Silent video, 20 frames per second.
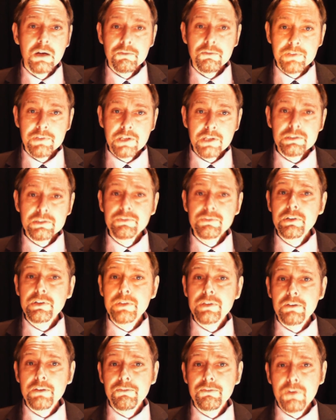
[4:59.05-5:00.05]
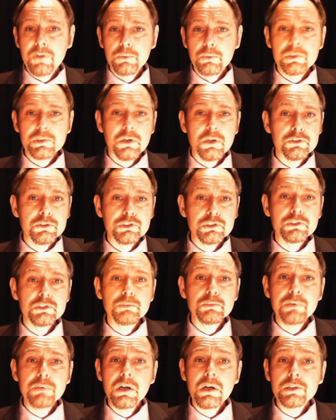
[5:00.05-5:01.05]
For those of you that follow us on
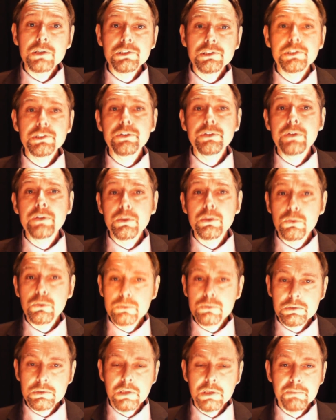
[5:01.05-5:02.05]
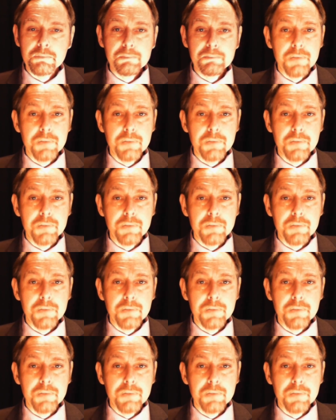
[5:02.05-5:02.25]
Google+, you can also be